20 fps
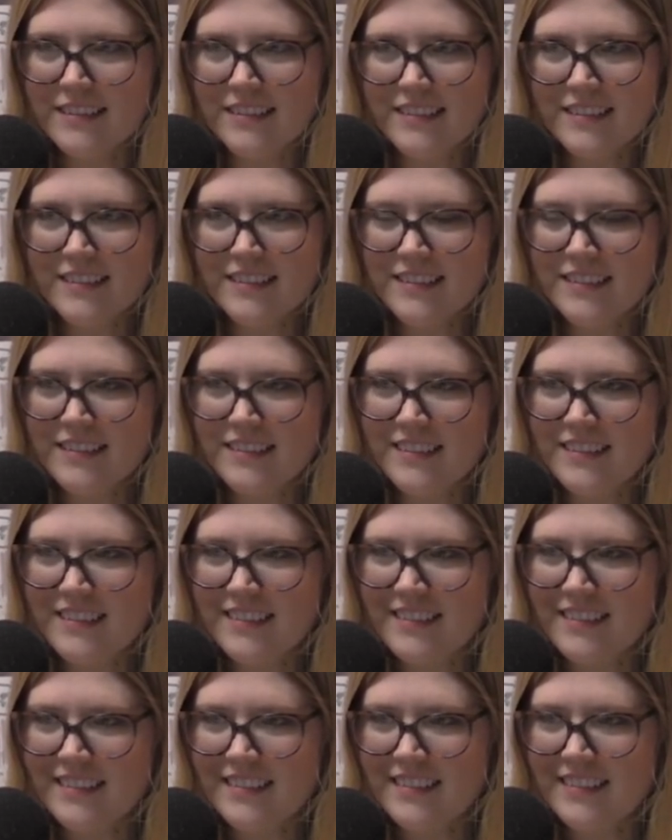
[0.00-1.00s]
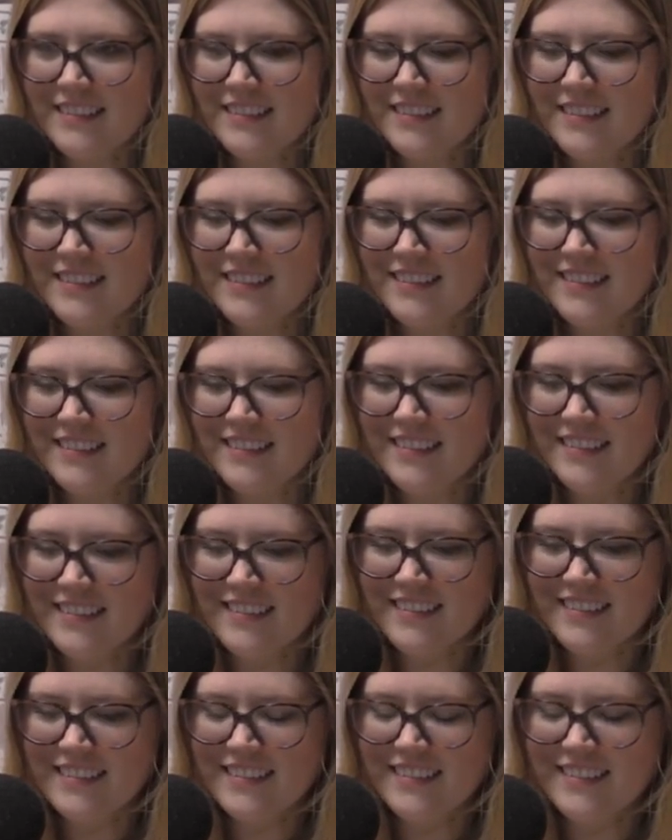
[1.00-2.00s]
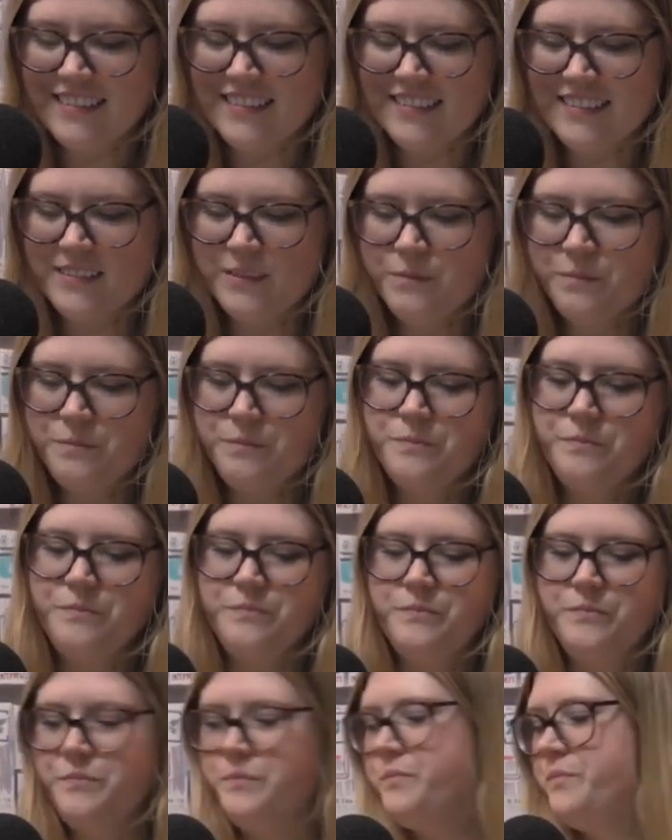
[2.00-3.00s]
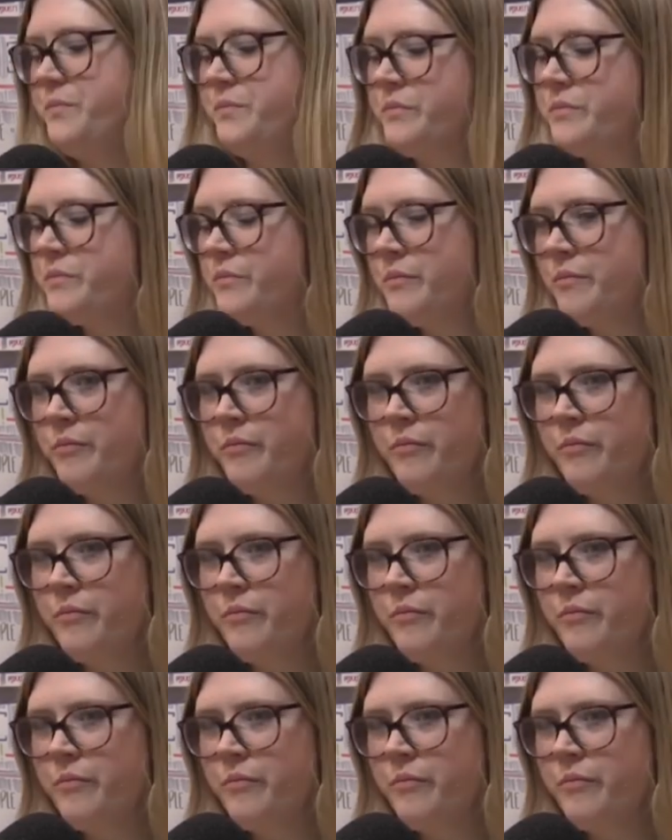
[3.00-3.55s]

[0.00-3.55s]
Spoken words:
(silent)